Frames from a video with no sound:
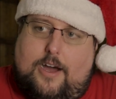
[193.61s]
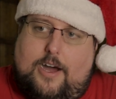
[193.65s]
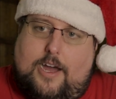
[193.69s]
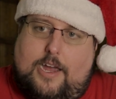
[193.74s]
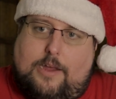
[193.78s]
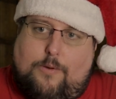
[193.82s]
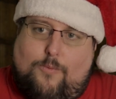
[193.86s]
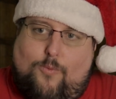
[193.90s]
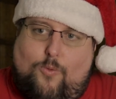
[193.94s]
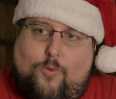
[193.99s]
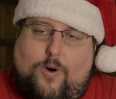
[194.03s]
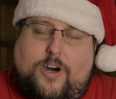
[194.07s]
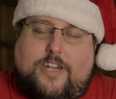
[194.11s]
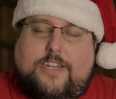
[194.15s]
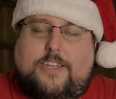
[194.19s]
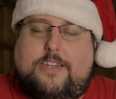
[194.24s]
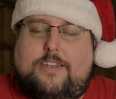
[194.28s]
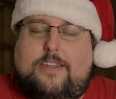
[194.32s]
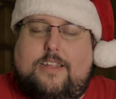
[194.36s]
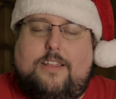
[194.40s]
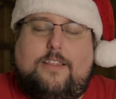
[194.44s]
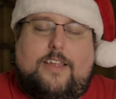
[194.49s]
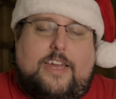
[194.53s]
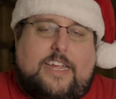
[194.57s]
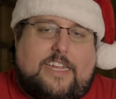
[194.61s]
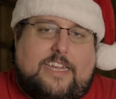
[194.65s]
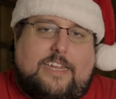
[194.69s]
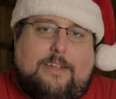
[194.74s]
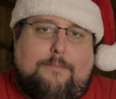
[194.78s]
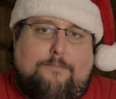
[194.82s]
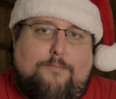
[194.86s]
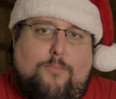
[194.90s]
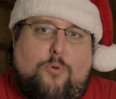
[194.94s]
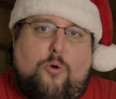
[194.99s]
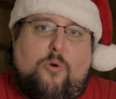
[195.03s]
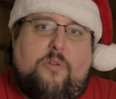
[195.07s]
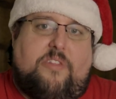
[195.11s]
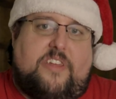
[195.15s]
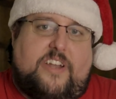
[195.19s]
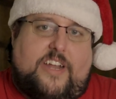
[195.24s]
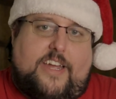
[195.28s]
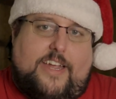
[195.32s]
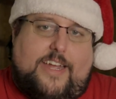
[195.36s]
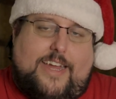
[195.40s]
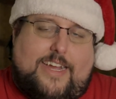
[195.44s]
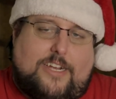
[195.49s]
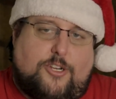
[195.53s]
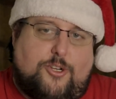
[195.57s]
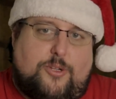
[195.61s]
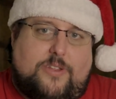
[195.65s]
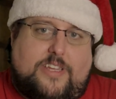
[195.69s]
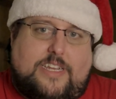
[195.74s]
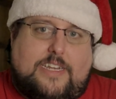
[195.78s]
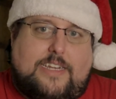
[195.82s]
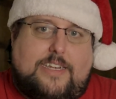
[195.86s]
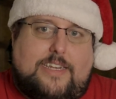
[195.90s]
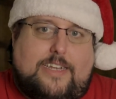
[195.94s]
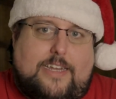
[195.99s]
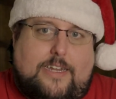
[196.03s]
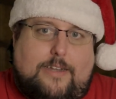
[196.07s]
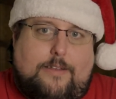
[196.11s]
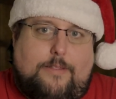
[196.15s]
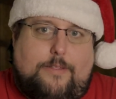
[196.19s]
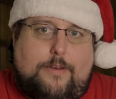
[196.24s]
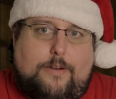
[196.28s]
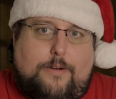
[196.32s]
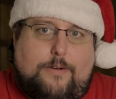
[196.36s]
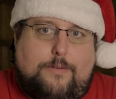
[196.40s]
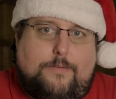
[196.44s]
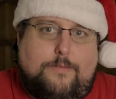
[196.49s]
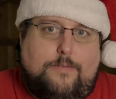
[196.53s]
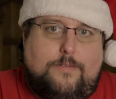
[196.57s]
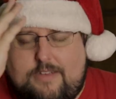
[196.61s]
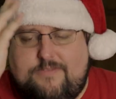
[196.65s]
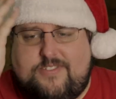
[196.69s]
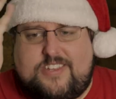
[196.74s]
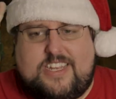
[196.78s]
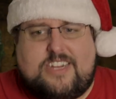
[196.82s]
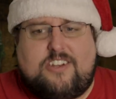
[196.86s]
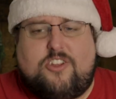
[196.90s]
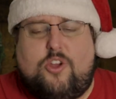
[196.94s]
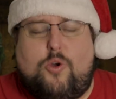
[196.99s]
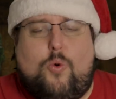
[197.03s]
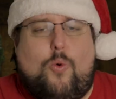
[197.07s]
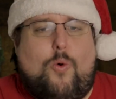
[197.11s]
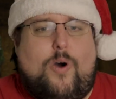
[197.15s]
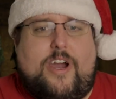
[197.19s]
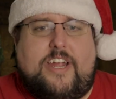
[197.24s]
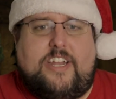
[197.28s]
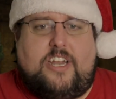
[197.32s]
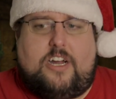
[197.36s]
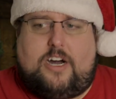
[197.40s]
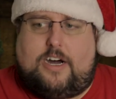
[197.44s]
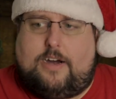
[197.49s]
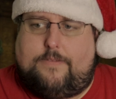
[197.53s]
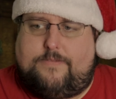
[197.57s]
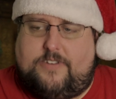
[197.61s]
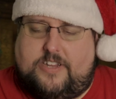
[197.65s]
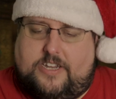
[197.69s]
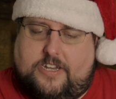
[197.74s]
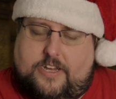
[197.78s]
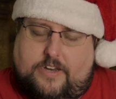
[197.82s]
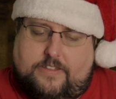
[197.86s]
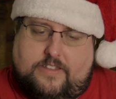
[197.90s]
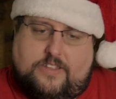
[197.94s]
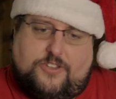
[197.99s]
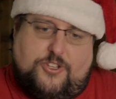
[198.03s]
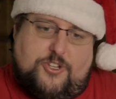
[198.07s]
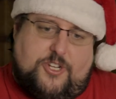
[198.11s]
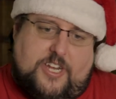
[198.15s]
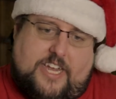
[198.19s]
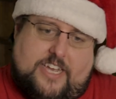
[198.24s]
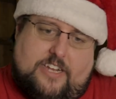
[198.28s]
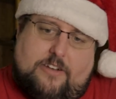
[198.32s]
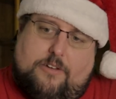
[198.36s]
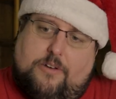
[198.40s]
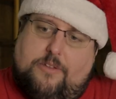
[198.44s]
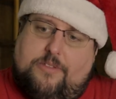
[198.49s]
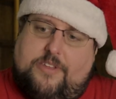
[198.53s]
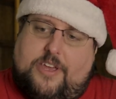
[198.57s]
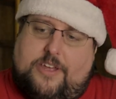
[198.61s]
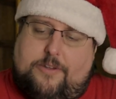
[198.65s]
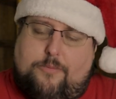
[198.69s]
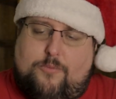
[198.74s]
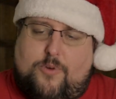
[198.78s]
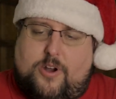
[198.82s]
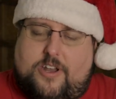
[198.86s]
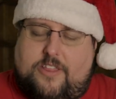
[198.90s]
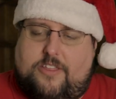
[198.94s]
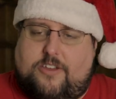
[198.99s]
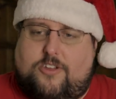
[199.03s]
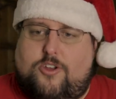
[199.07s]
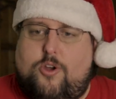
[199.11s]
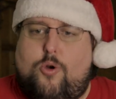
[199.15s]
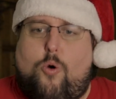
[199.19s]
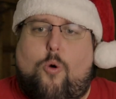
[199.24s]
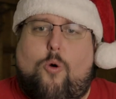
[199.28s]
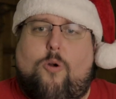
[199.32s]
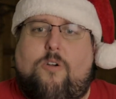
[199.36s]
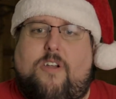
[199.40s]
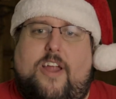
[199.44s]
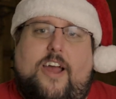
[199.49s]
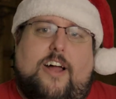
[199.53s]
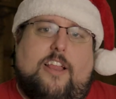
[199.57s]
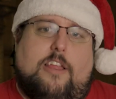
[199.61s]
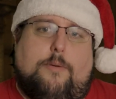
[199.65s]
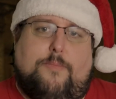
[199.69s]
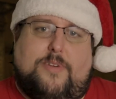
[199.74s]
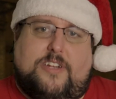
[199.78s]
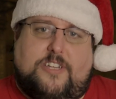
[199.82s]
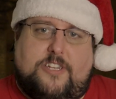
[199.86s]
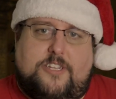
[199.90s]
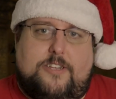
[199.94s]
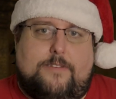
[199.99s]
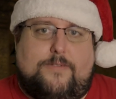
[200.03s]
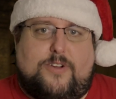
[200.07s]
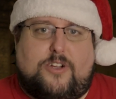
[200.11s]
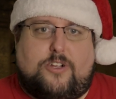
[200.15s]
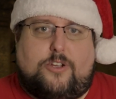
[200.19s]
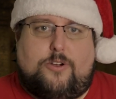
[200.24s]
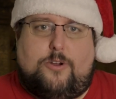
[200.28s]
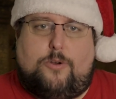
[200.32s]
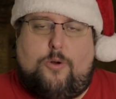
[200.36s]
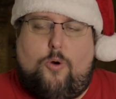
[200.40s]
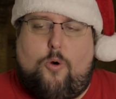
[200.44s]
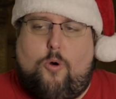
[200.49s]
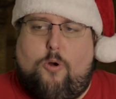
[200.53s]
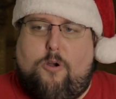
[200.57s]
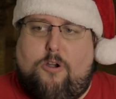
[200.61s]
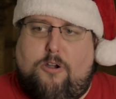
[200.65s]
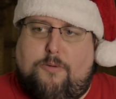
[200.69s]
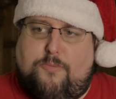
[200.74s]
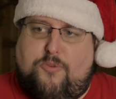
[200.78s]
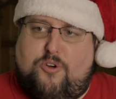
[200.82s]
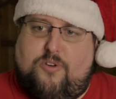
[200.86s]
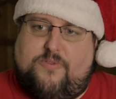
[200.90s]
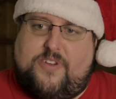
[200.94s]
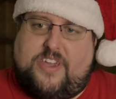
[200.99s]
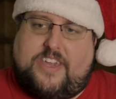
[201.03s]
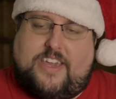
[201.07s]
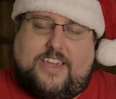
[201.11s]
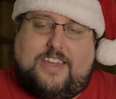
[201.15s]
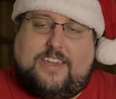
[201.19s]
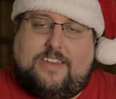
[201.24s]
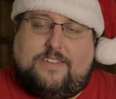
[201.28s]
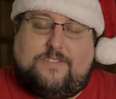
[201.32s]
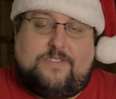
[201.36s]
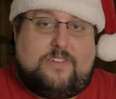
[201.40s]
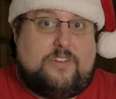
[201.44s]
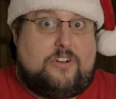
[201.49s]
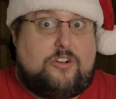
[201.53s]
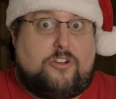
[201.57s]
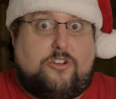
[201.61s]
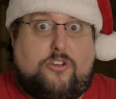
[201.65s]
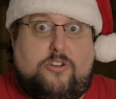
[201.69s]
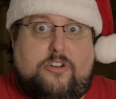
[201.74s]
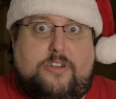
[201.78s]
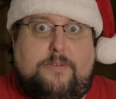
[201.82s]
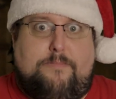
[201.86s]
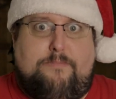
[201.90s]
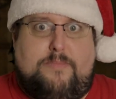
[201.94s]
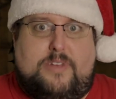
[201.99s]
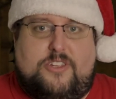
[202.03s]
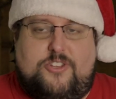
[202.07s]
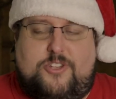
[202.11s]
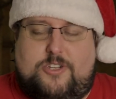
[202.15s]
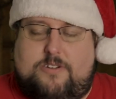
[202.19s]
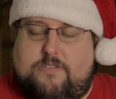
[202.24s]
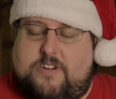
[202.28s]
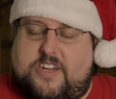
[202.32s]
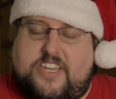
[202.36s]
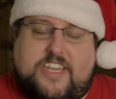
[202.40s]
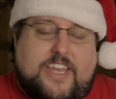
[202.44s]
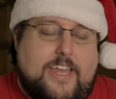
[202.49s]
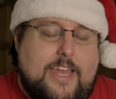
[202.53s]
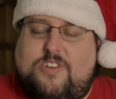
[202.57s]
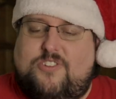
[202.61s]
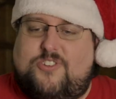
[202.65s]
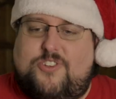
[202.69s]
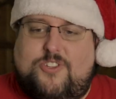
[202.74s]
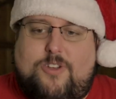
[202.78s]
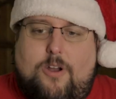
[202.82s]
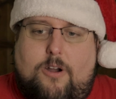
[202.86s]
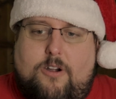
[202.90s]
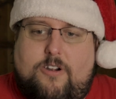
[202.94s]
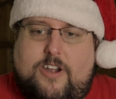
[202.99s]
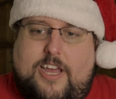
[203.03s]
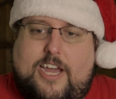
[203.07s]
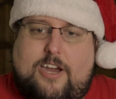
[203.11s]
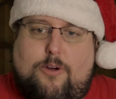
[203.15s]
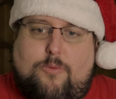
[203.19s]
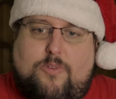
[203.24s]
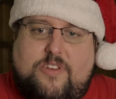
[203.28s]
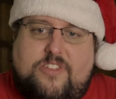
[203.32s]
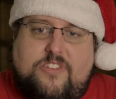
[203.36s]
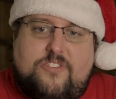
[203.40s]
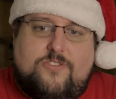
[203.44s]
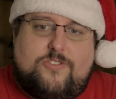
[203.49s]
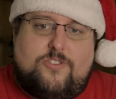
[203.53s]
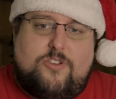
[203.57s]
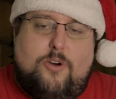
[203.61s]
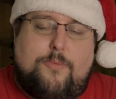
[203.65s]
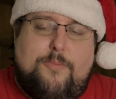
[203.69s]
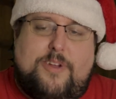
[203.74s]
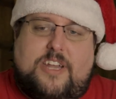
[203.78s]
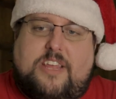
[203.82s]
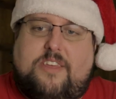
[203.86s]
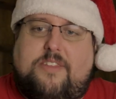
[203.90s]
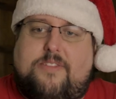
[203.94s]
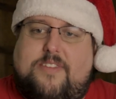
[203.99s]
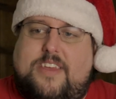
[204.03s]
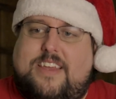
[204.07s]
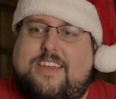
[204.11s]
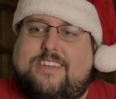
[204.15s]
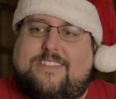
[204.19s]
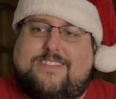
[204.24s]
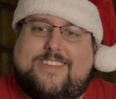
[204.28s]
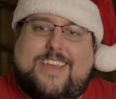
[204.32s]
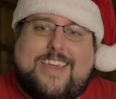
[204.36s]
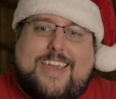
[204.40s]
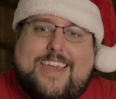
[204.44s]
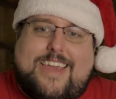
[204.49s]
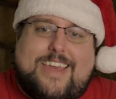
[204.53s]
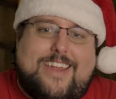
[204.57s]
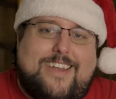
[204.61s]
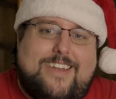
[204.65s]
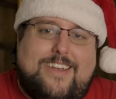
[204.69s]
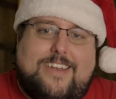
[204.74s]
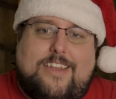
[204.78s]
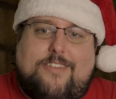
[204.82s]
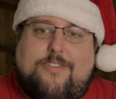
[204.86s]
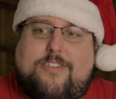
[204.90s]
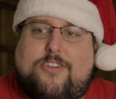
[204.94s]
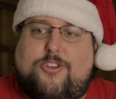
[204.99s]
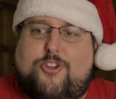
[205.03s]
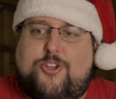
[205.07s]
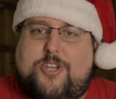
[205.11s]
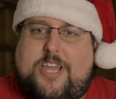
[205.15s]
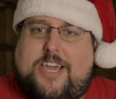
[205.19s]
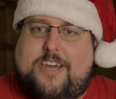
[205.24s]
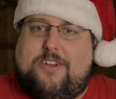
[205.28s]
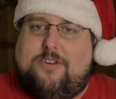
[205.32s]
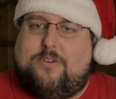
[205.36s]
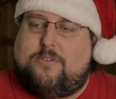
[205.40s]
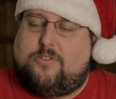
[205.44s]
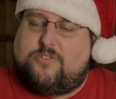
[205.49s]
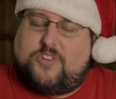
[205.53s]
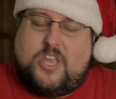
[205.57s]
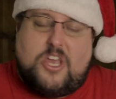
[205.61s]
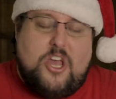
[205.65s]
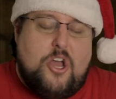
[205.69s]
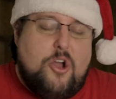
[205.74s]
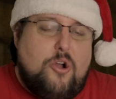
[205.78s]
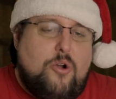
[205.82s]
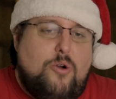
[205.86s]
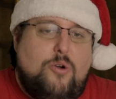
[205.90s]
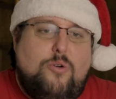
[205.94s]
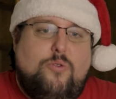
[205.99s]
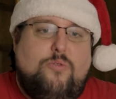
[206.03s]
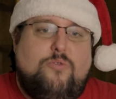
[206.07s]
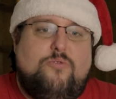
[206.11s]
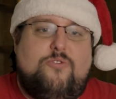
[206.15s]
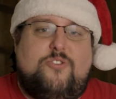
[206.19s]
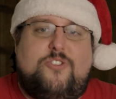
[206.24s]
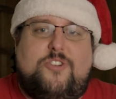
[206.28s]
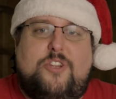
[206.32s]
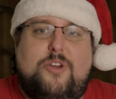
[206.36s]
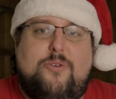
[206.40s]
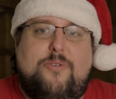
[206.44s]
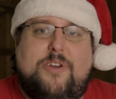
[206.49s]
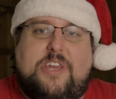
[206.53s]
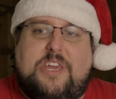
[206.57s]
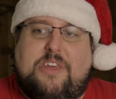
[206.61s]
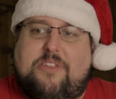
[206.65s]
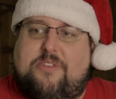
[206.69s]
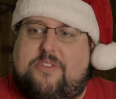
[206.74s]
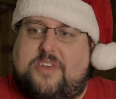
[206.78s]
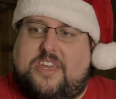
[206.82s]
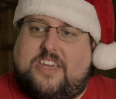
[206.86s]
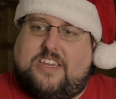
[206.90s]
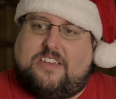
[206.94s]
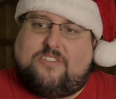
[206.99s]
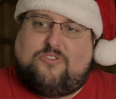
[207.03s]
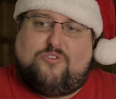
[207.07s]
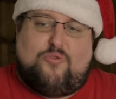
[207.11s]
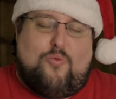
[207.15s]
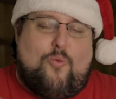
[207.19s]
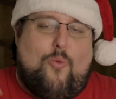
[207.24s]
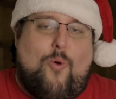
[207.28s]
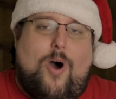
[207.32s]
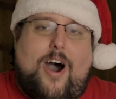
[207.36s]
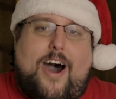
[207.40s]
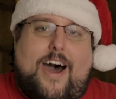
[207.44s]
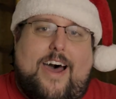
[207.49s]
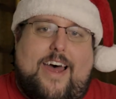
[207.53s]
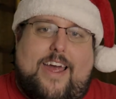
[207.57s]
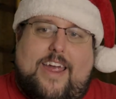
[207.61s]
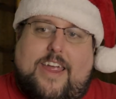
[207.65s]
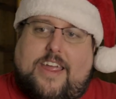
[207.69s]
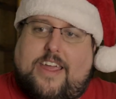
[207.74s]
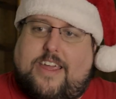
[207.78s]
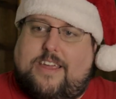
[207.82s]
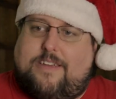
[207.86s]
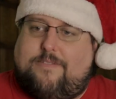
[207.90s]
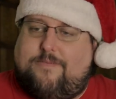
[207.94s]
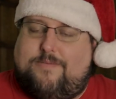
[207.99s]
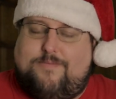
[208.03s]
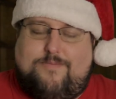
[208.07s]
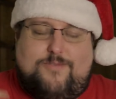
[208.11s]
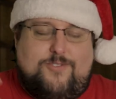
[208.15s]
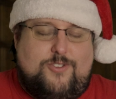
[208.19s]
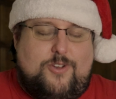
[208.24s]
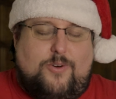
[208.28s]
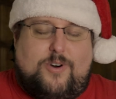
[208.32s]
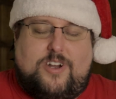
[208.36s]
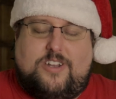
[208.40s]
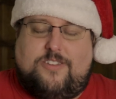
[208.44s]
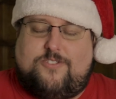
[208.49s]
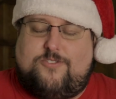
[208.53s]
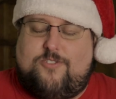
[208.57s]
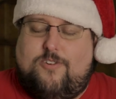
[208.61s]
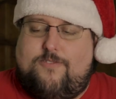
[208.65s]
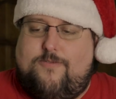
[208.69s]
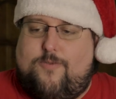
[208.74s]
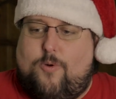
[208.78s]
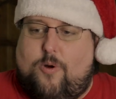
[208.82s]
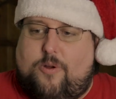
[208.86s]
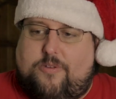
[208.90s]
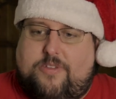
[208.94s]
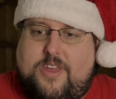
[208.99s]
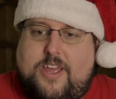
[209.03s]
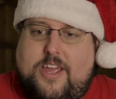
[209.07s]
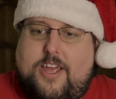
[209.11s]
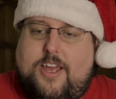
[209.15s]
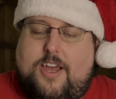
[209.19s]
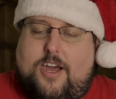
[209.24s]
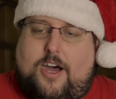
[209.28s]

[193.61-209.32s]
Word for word: I wanted to like it more than I actually did, though. I've said quite often on this channel that one of the core elements of a good horror movie is a good mystery. We start out with so many things hidden in the shadows who's doing things, why, so on and so forth.